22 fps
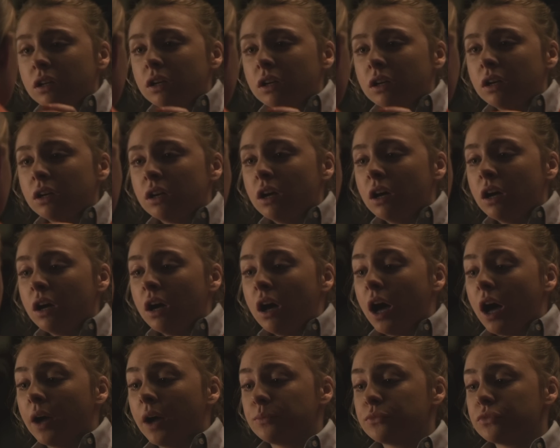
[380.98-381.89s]
were around this
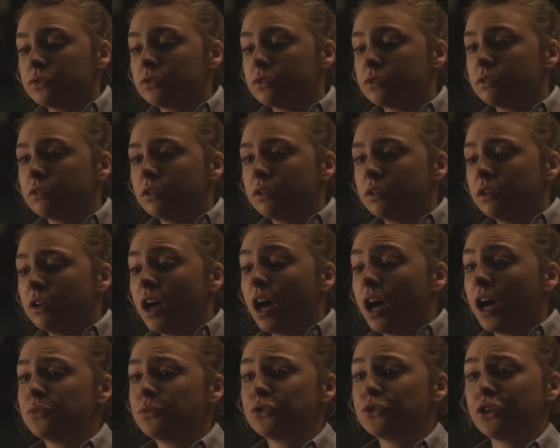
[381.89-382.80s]
couple and
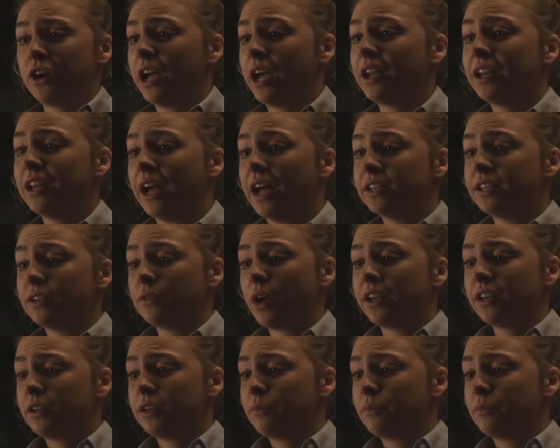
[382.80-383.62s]
like I